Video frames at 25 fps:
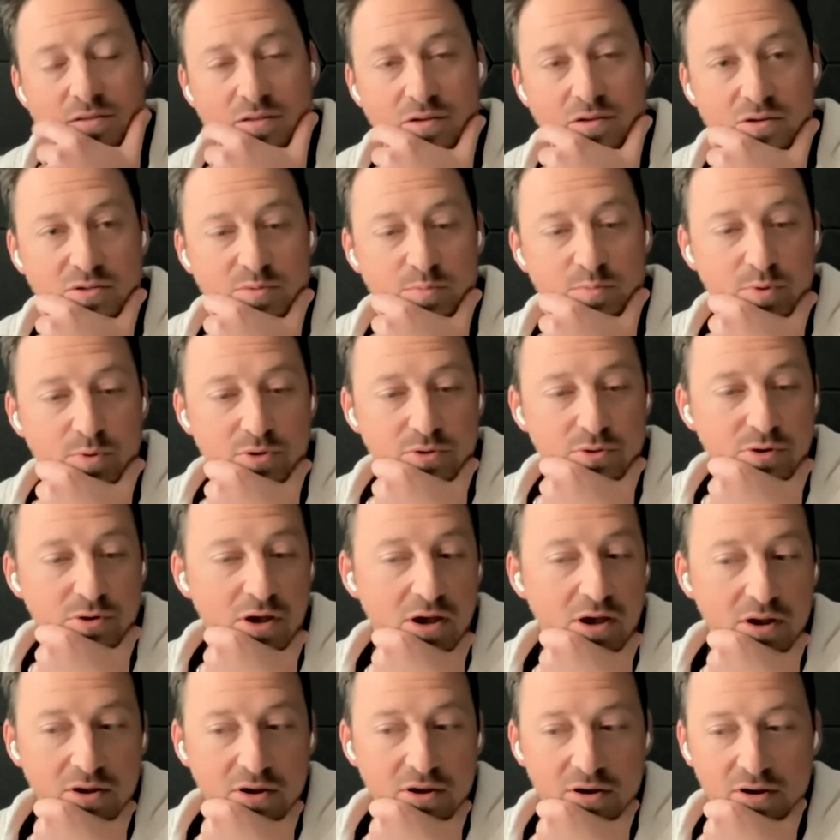there's
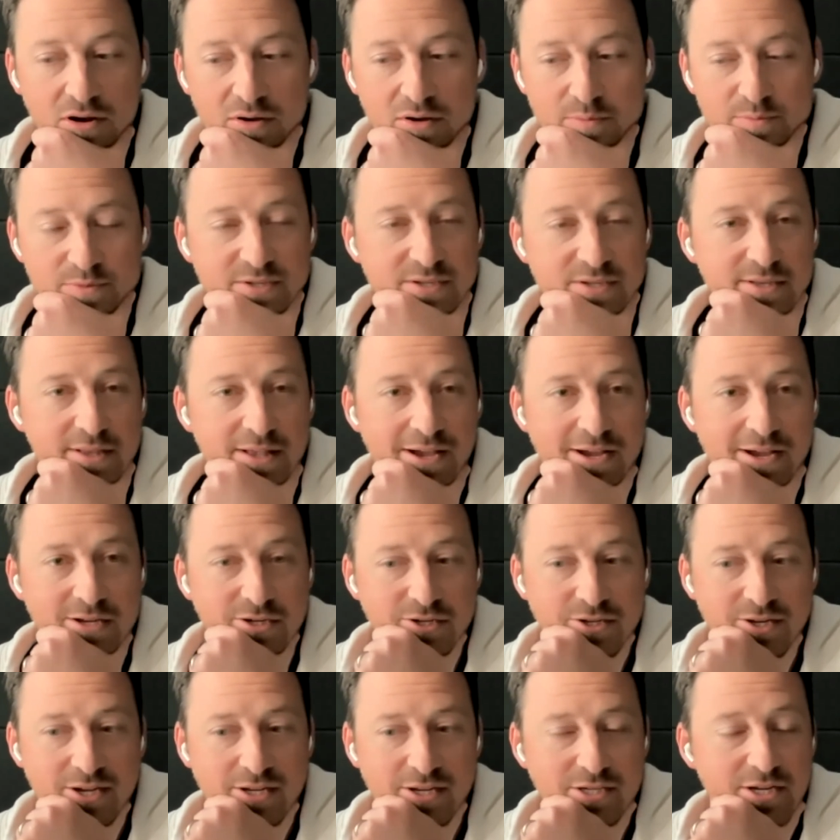
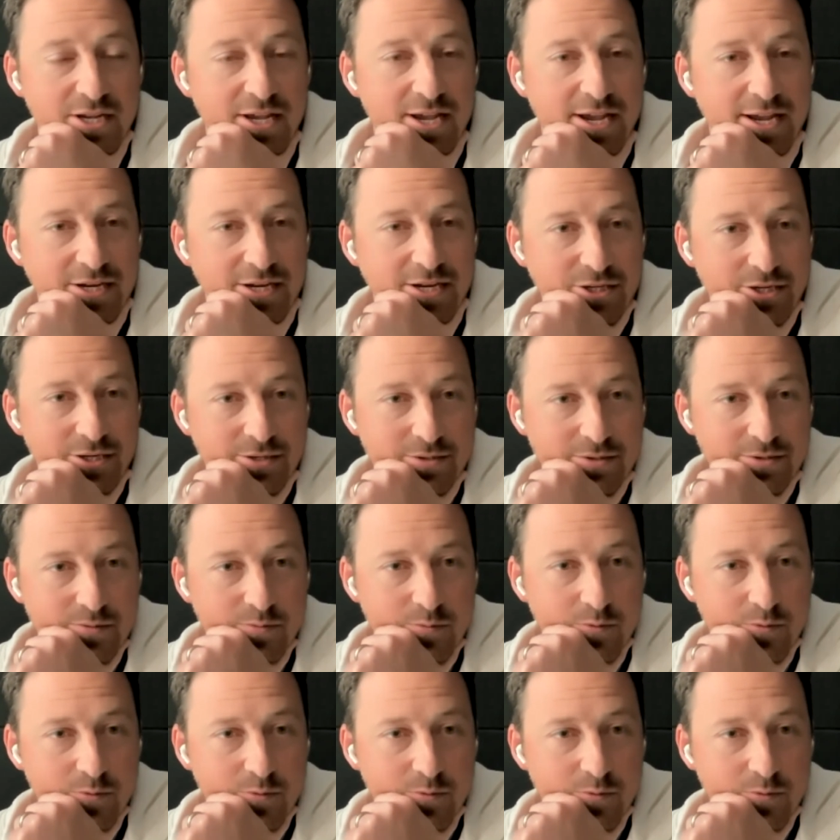bildr.com/education